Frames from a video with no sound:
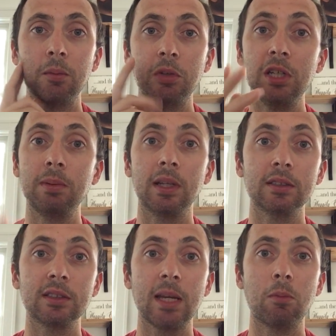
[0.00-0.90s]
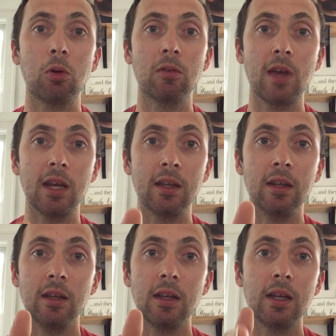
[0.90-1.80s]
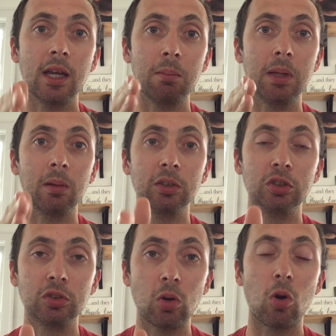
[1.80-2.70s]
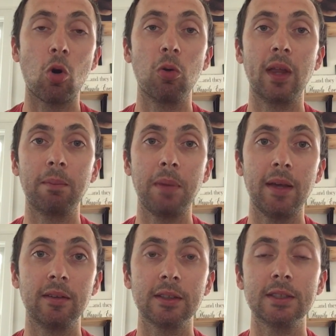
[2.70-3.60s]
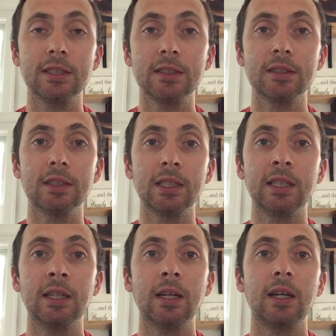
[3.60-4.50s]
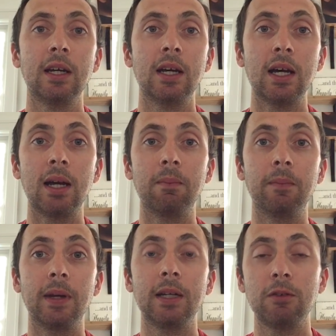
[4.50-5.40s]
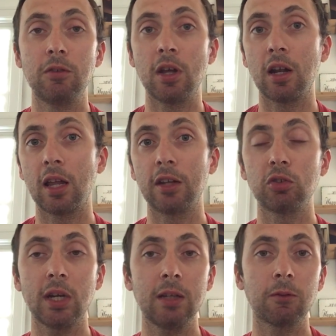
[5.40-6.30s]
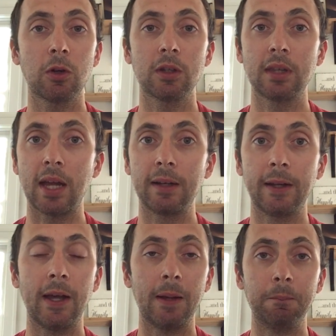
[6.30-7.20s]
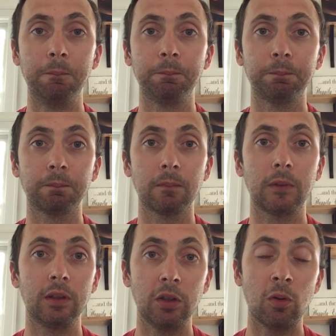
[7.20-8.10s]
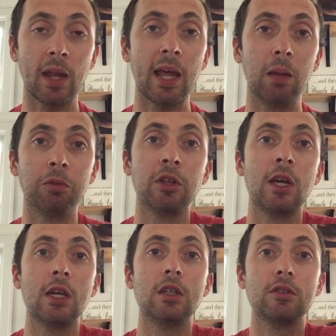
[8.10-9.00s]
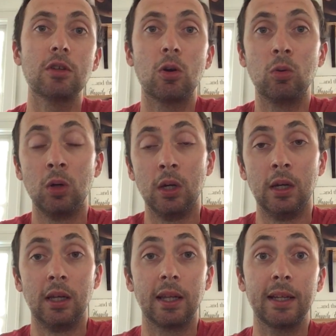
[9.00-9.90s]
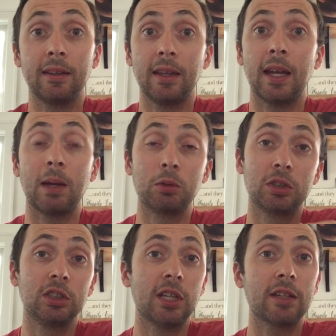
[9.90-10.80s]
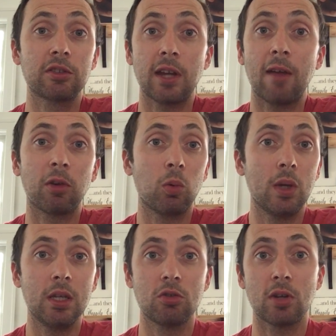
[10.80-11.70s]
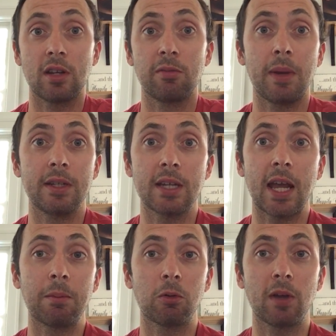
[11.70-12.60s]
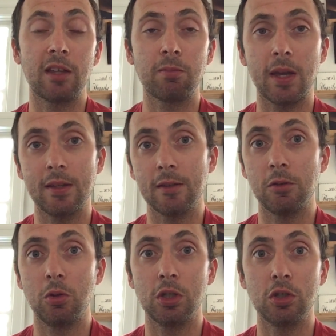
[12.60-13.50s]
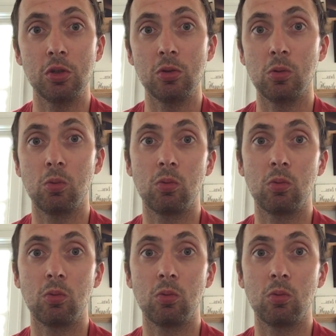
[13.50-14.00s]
you need to be able to stay motivated and be able to just hold that pace consistently. And if you've done a lot of training for it, that you know, that helps. So again, I would suggest every week trying to spend time at race pace. If you can do